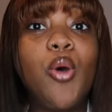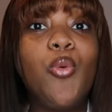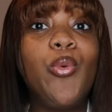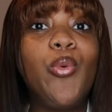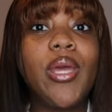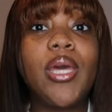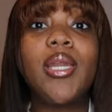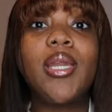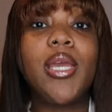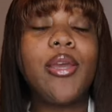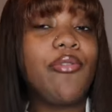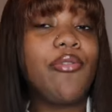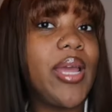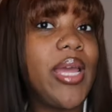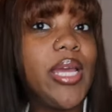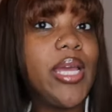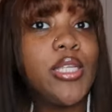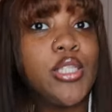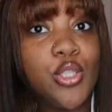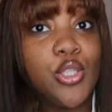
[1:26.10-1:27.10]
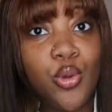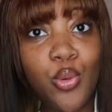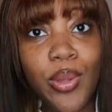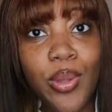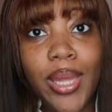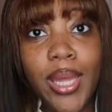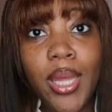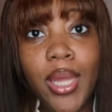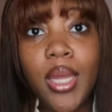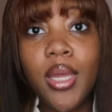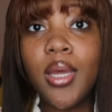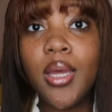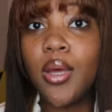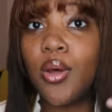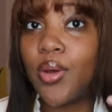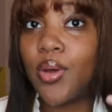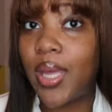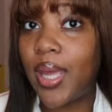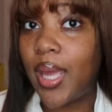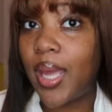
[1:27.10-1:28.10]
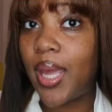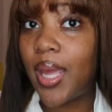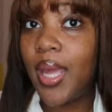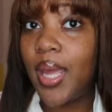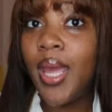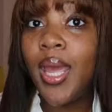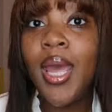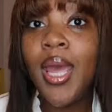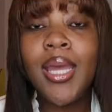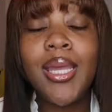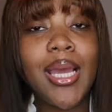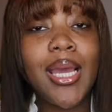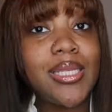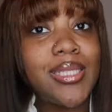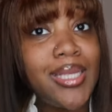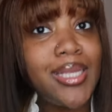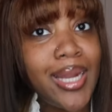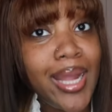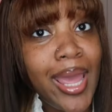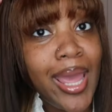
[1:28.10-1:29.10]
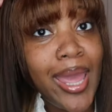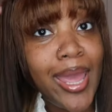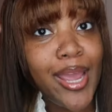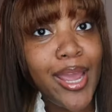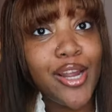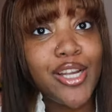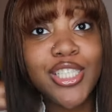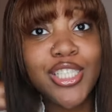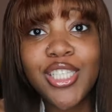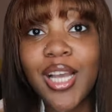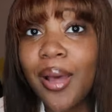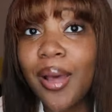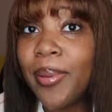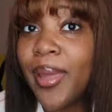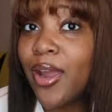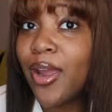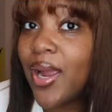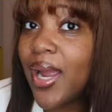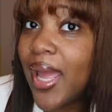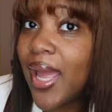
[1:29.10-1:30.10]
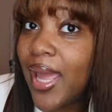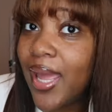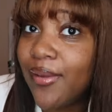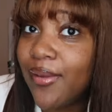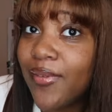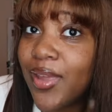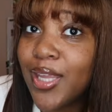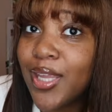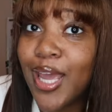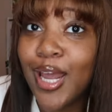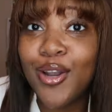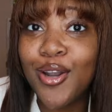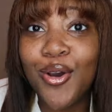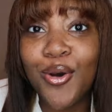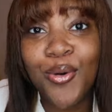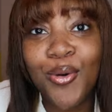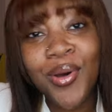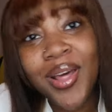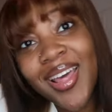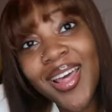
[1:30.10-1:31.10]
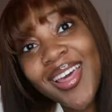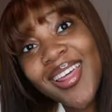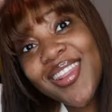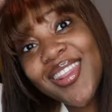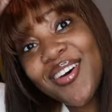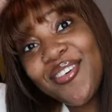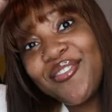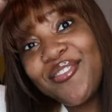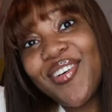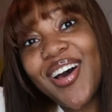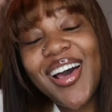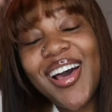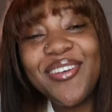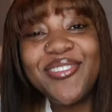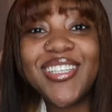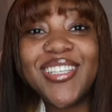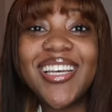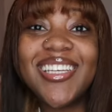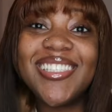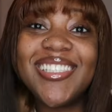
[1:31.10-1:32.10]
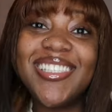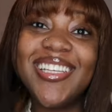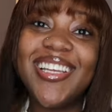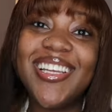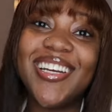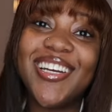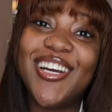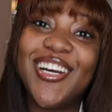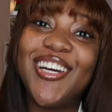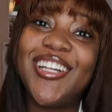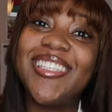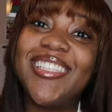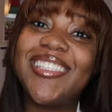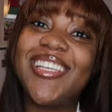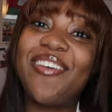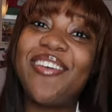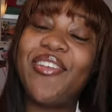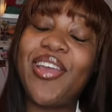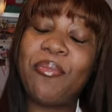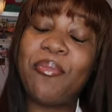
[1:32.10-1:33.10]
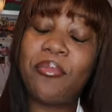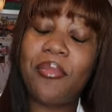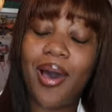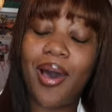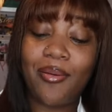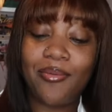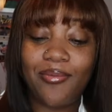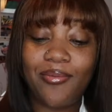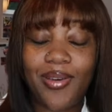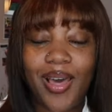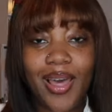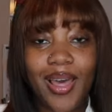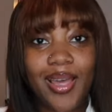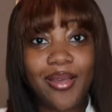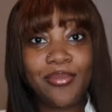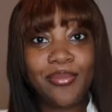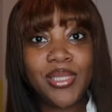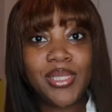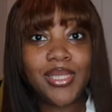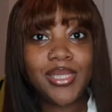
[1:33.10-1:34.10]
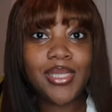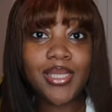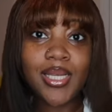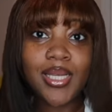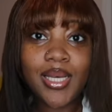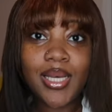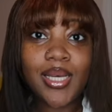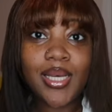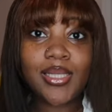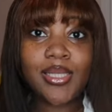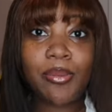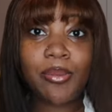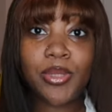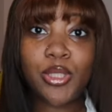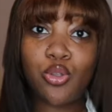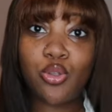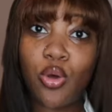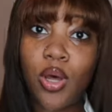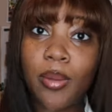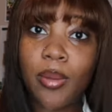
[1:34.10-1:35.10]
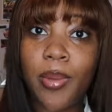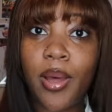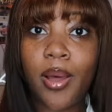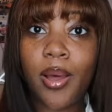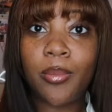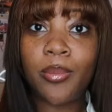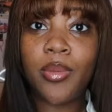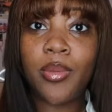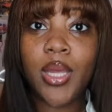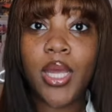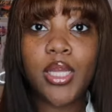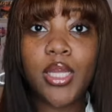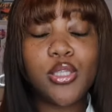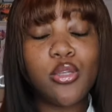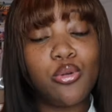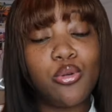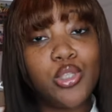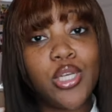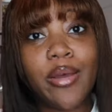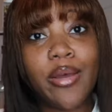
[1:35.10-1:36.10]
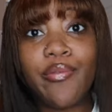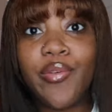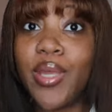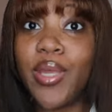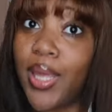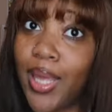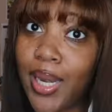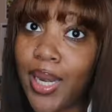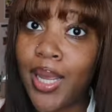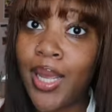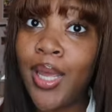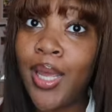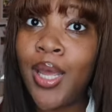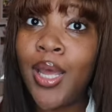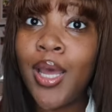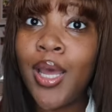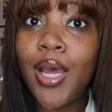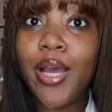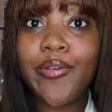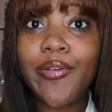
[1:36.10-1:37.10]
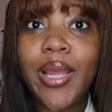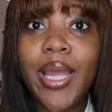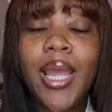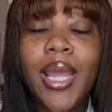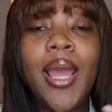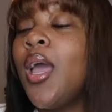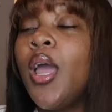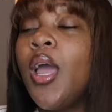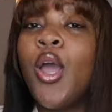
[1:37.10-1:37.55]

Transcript: we're gonna get right into it okay y'all see the hair shop hair haven y'all know the vibes y'all see your girl is giving mom vibes because i'm a dog mom and don't try to forget it all right